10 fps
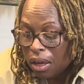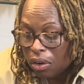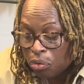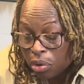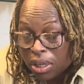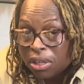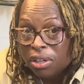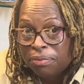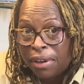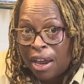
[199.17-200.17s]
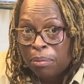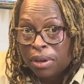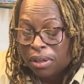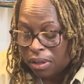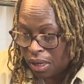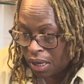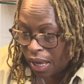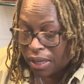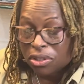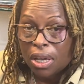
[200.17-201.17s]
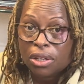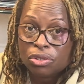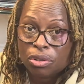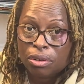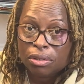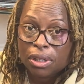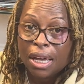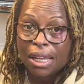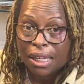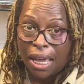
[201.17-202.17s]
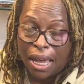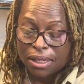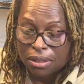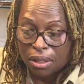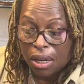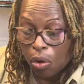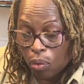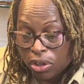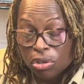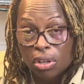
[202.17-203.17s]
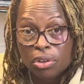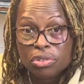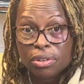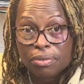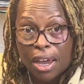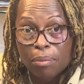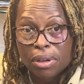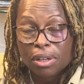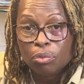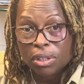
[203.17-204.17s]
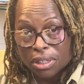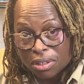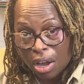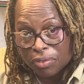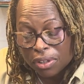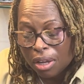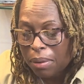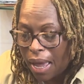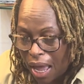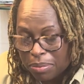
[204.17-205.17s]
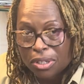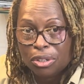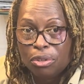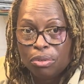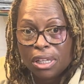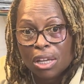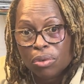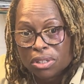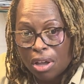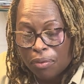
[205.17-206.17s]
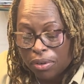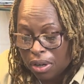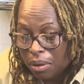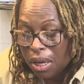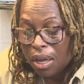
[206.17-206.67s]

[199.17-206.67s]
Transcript: Really good fabric. It has texture and it lasts. Now, when you launder the fabric, will it soften up? Absolutely, it will soften up.